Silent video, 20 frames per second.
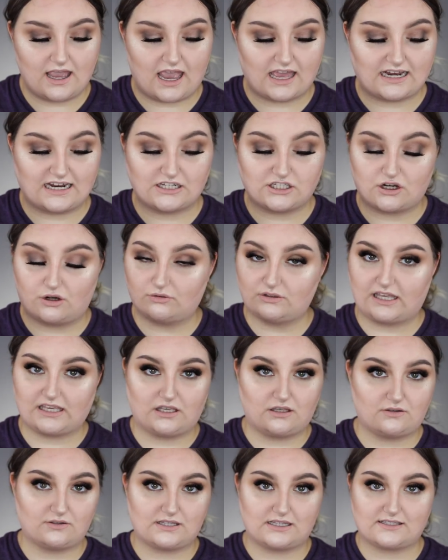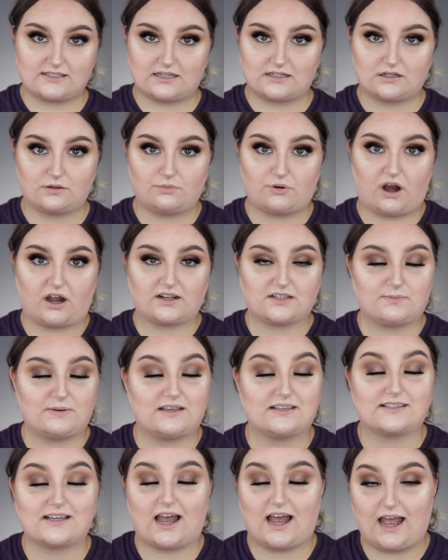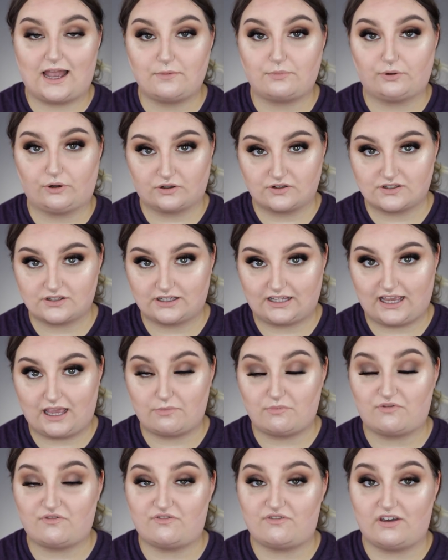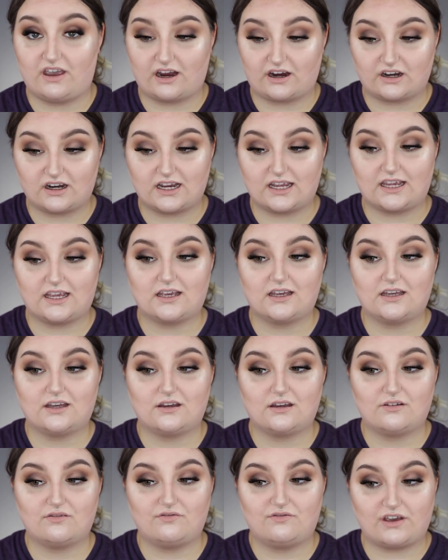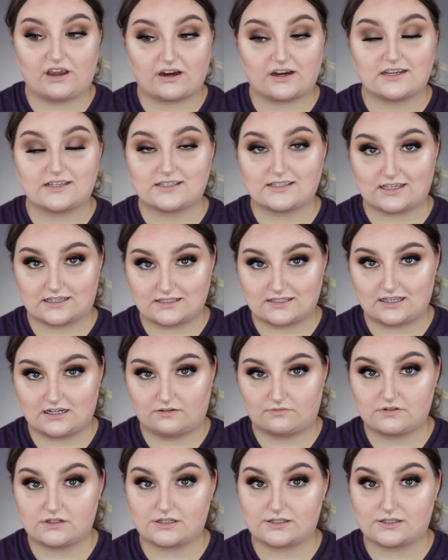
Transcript: and I don't like using scented products because I personally am very very sensitive